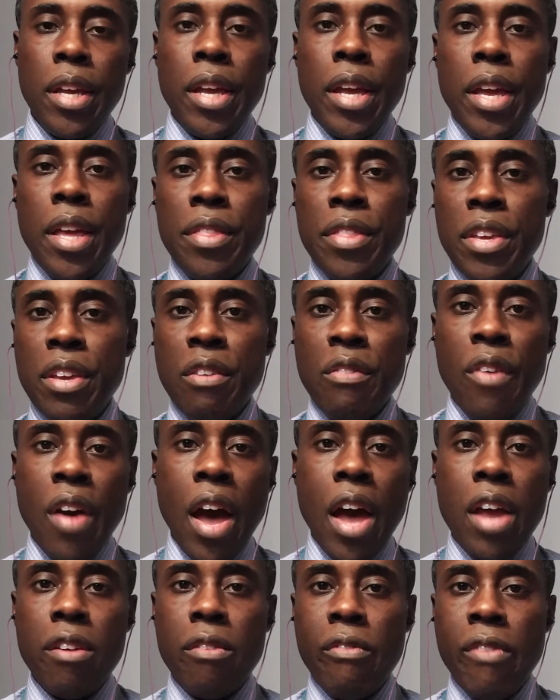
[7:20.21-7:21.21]
and the
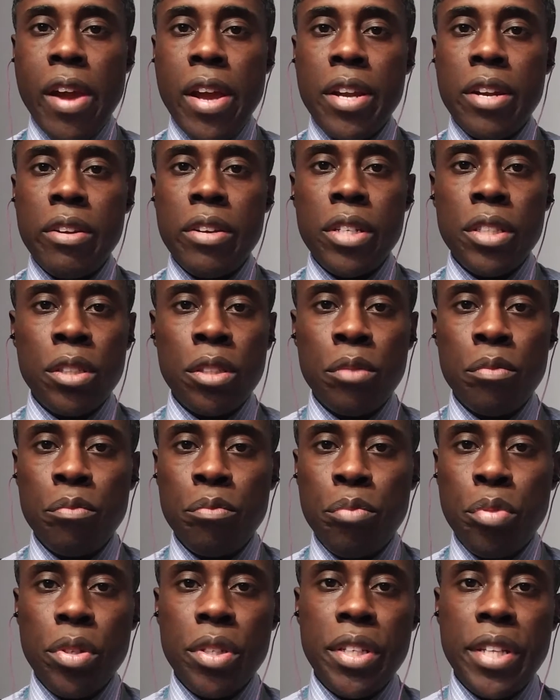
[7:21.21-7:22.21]
evaluator is
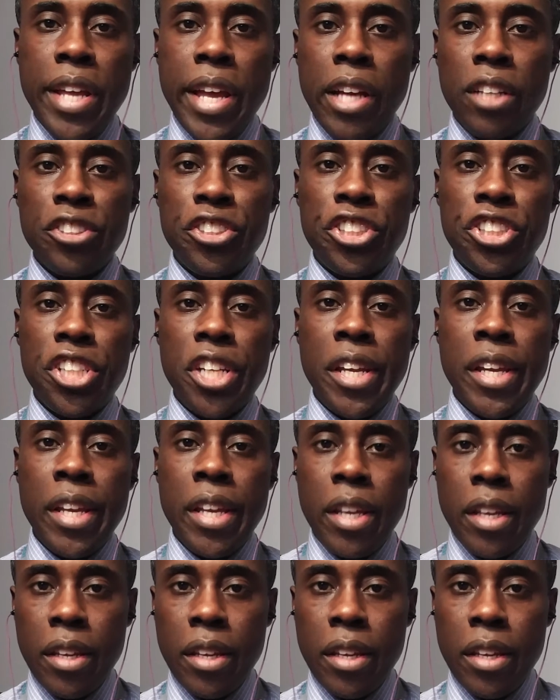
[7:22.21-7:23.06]
putting down she,